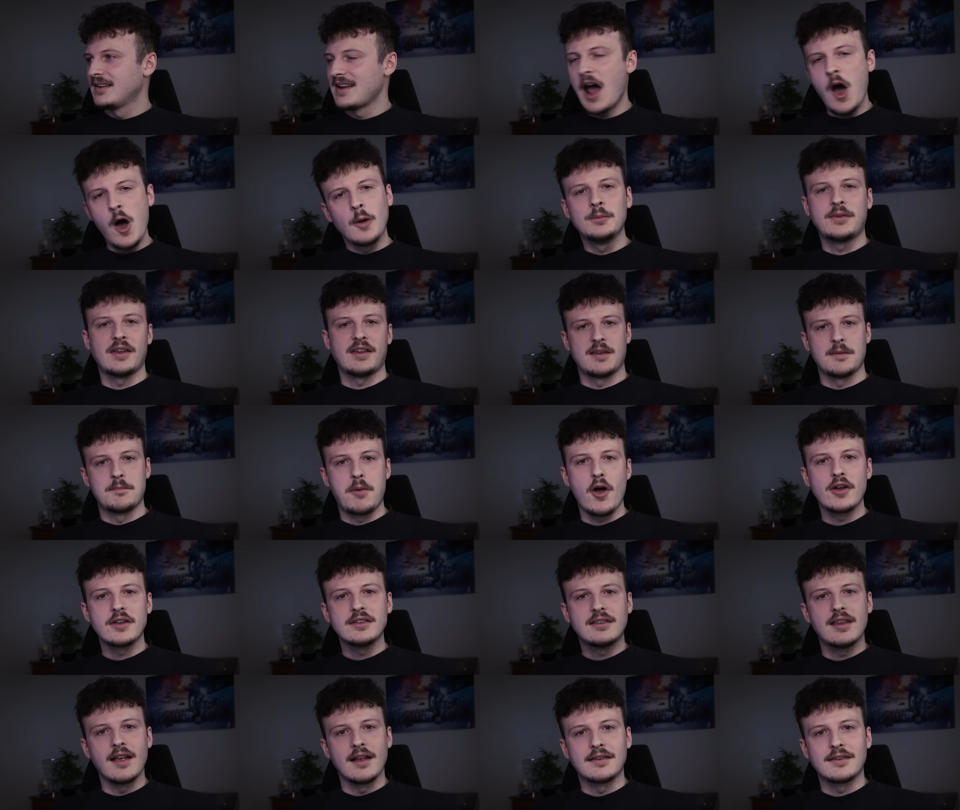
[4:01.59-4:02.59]
Now I'm
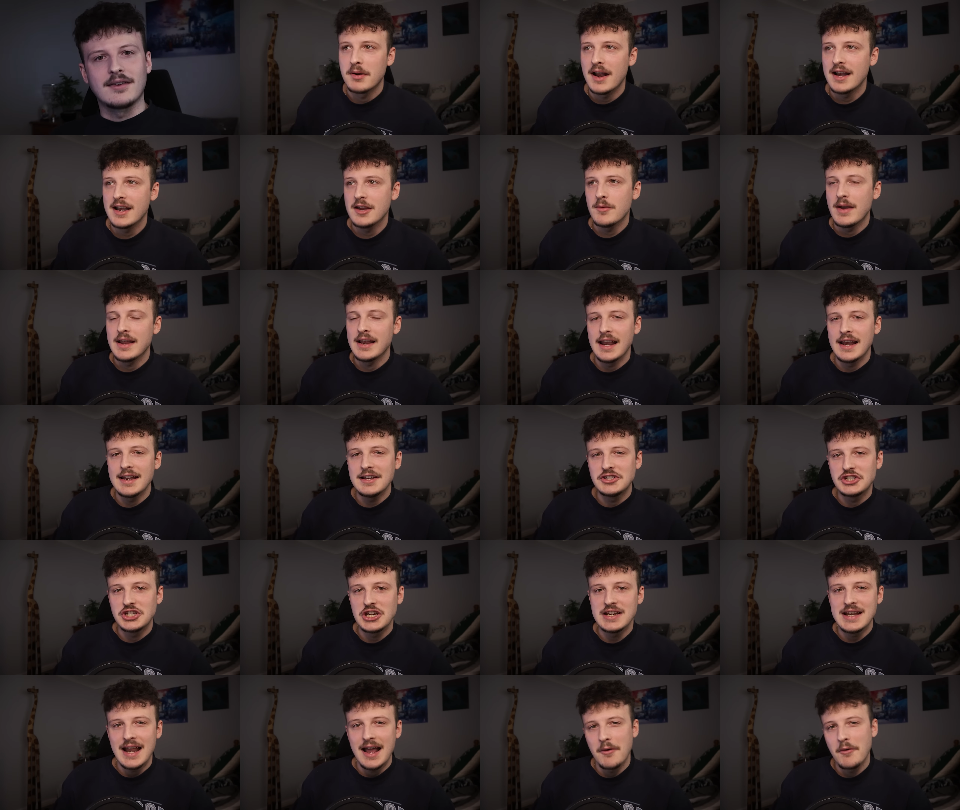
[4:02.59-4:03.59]
disappointed. But anyway, Lillee
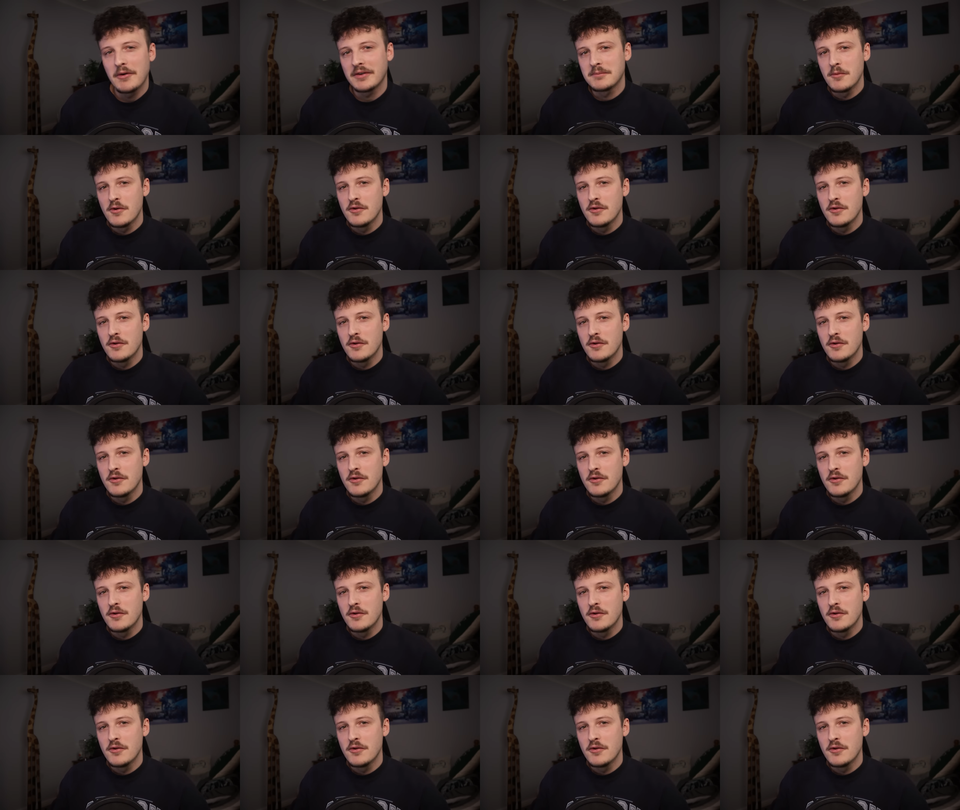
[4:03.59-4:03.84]
Jean now has